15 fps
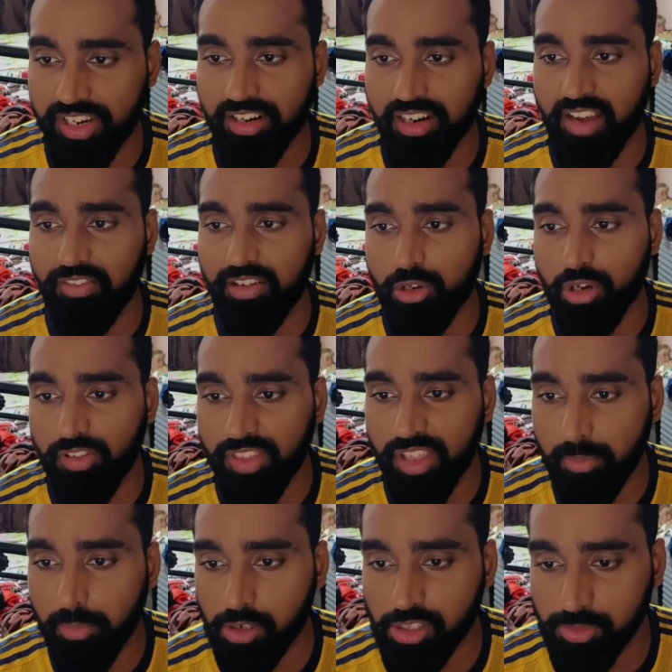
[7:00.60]
I will do everything
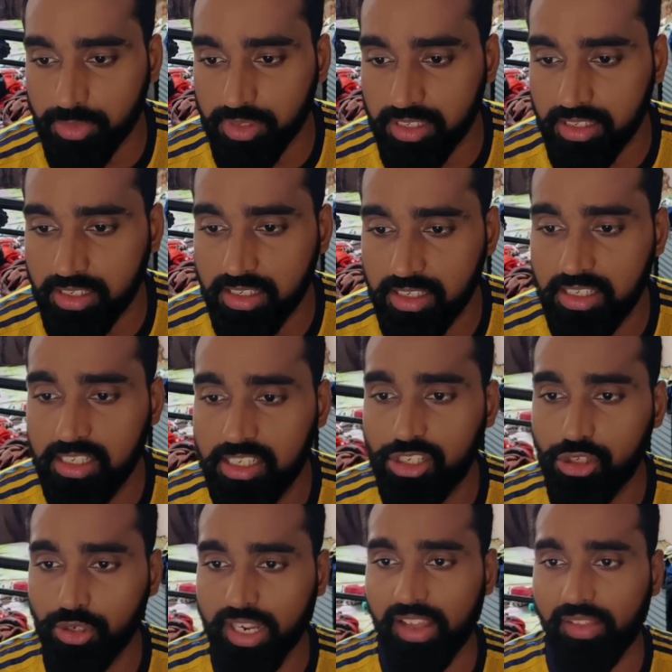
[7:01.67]
possible
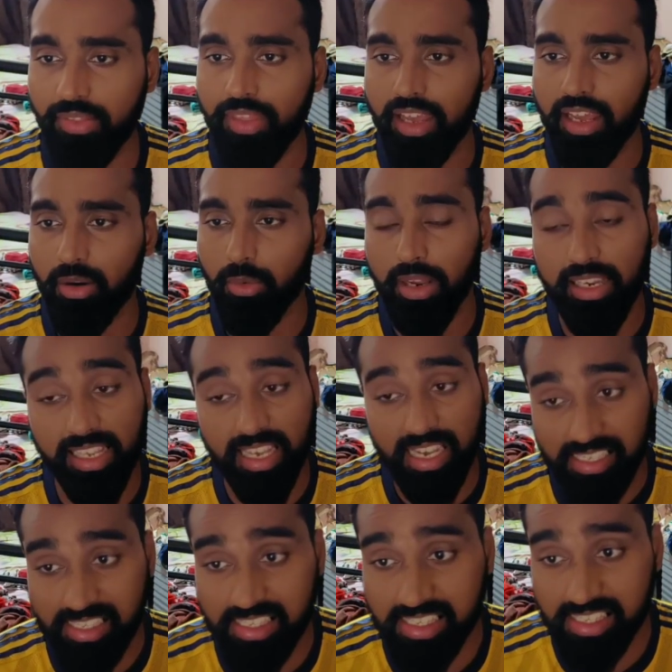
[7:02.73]
to get there. Well,
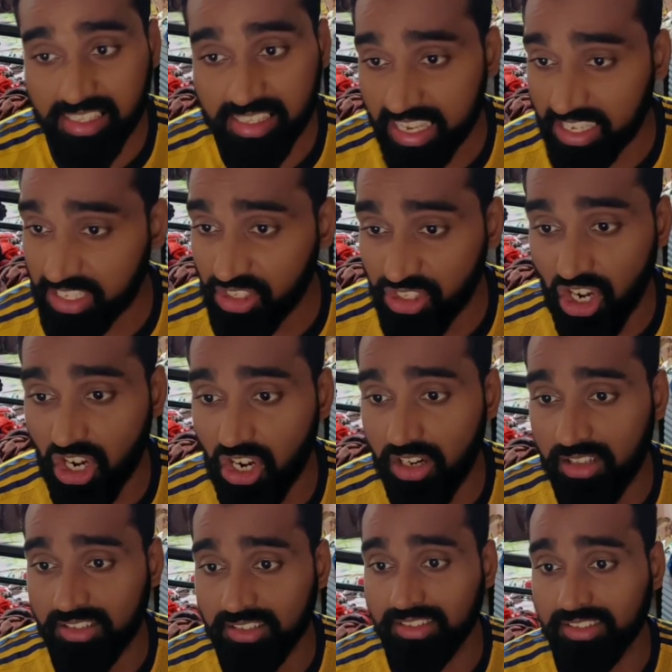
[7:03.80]
yes, yes, sir.
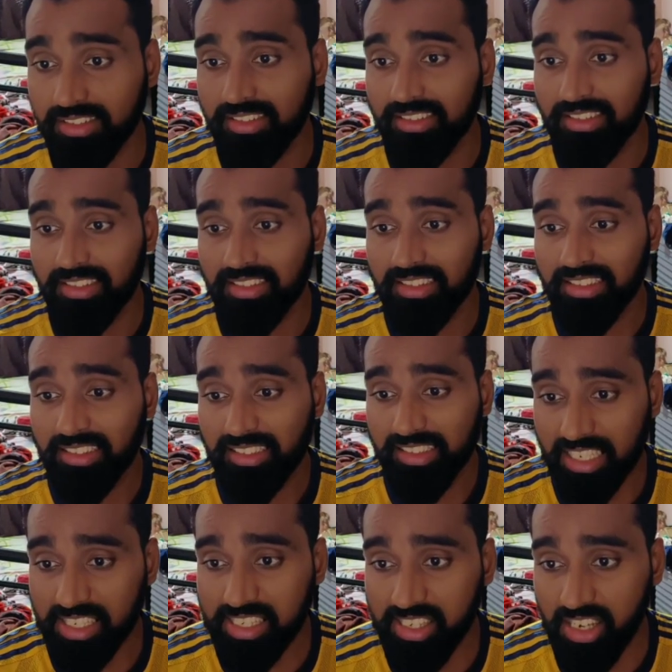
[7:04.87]

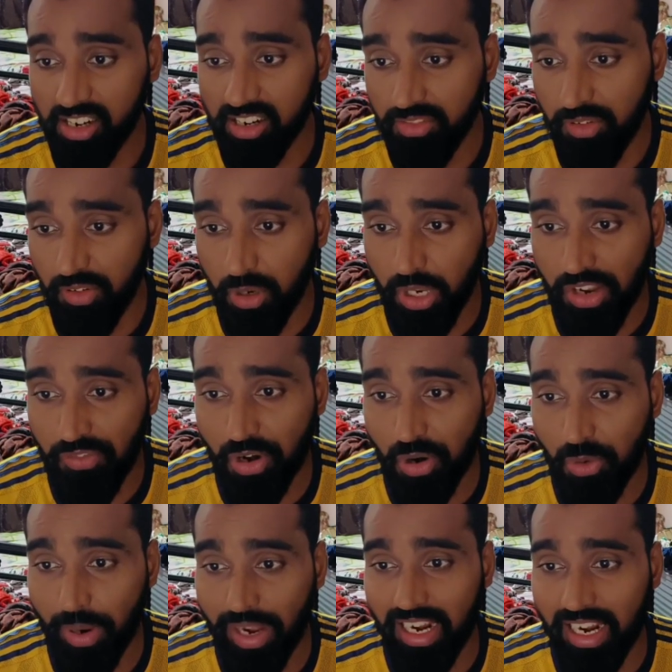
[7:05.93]
Yes, sir. We were looking for a
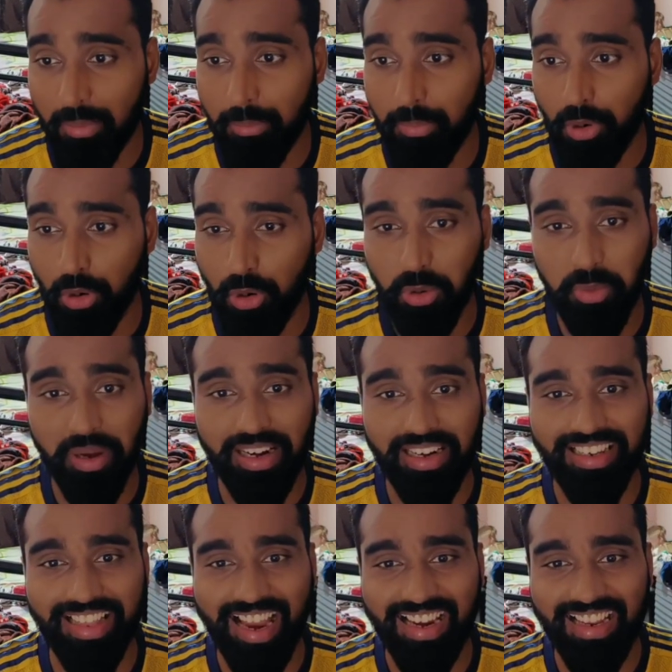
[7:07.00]
winger. Boom, and
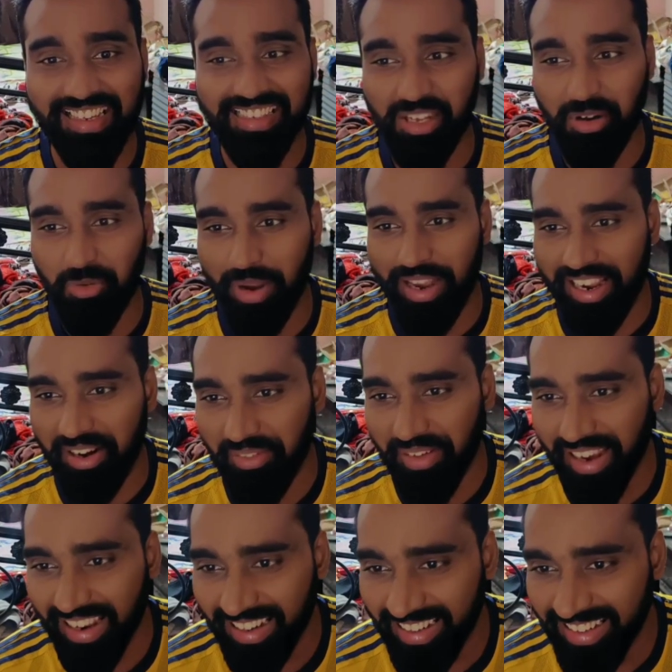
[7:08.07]
that is the winger,
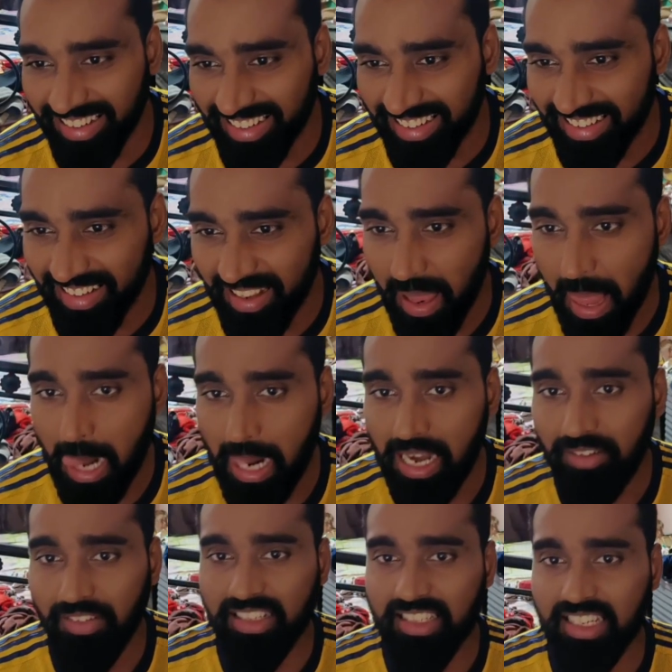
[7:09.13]
man.
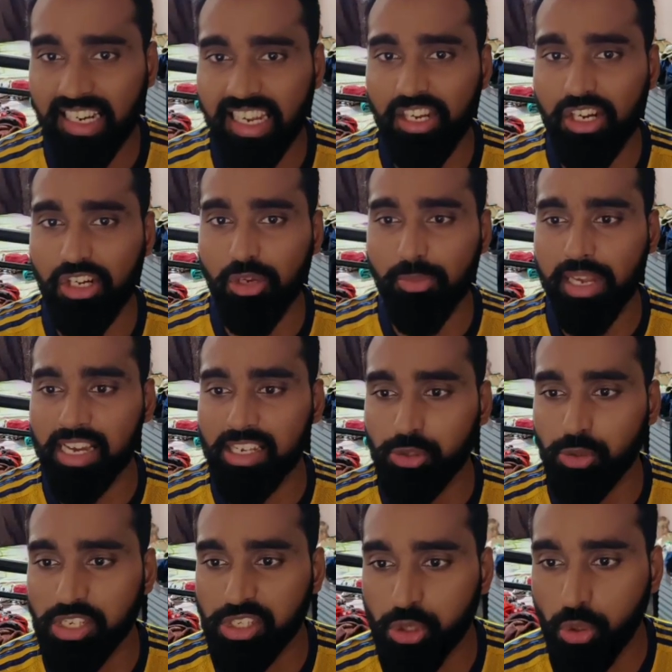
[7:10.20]
Well, Takehiro Tomiyasu
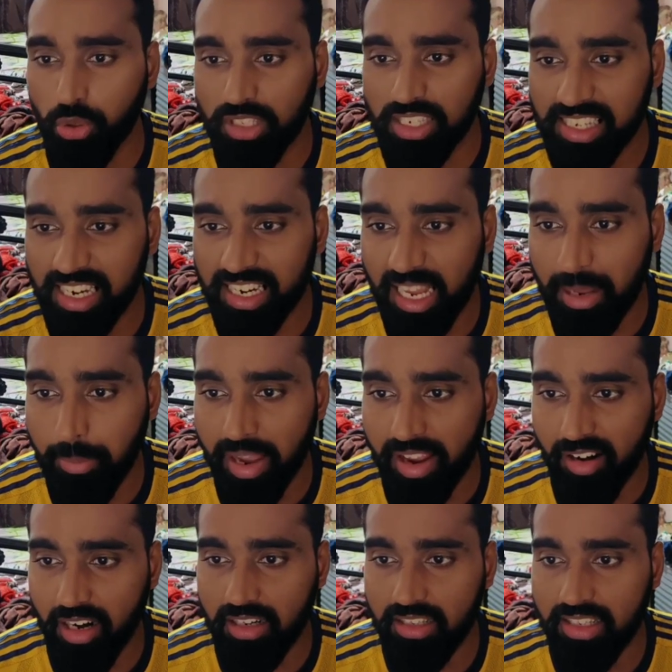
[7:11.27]
has told the Sunday
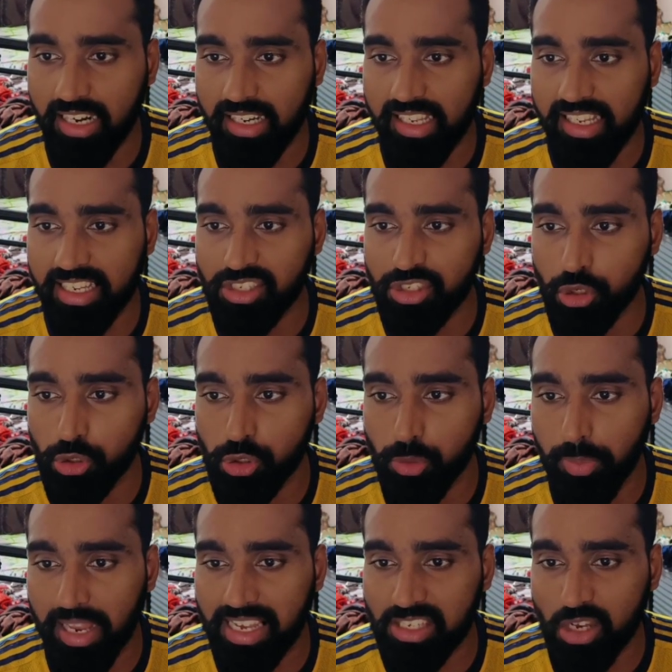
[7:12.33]
Mirror that he is used to
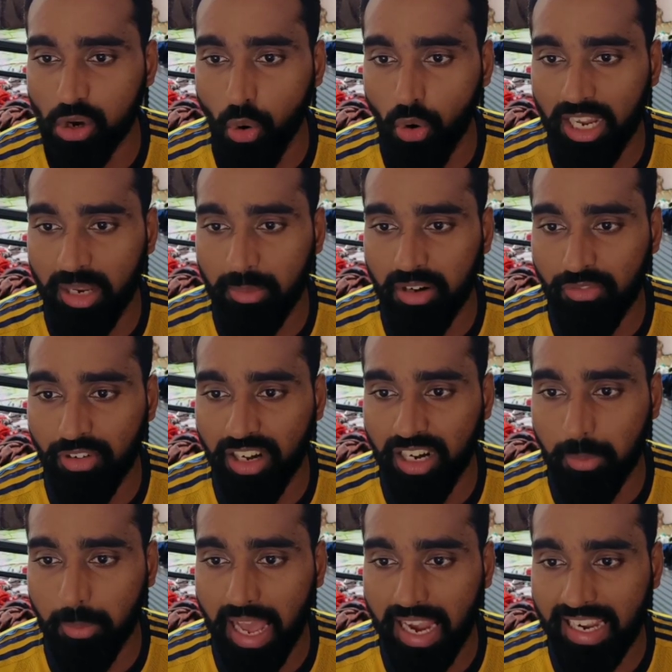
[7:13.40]
play as a holding midfielder
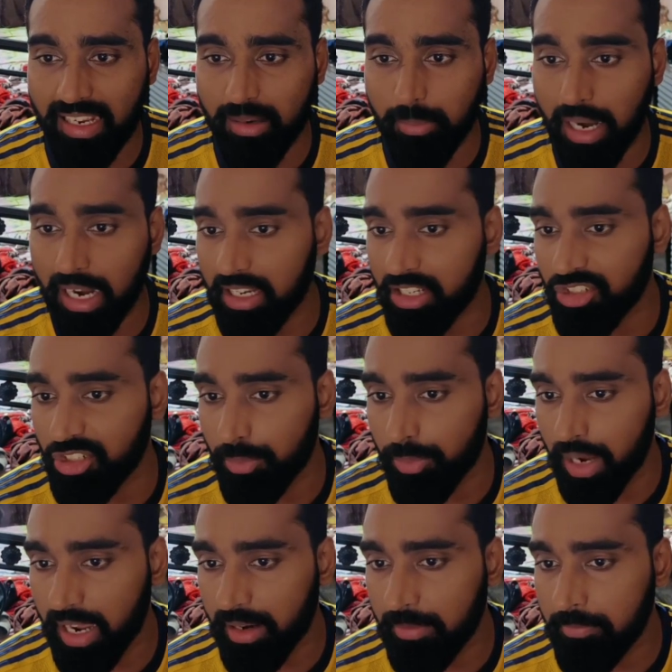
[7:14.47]
back in Japan.